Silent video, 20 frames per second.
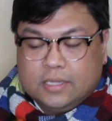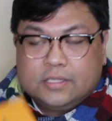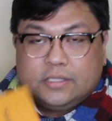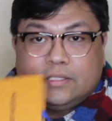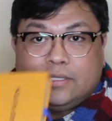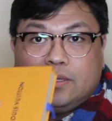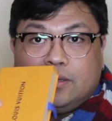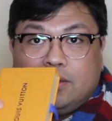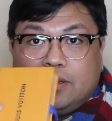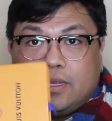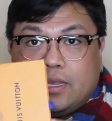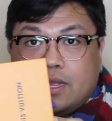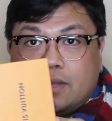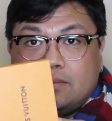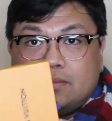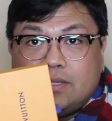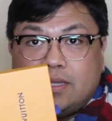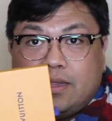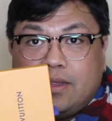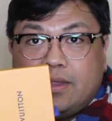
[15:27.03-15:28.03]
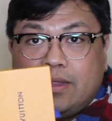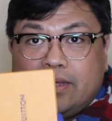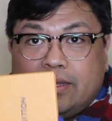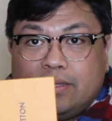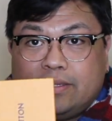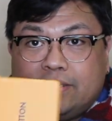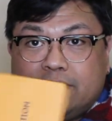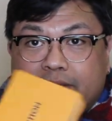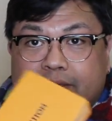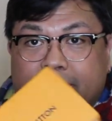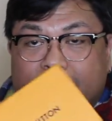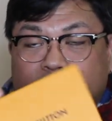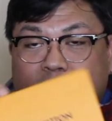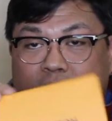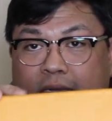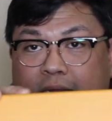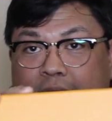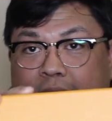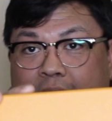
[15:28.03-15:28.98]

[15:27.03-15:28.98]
So it comes in this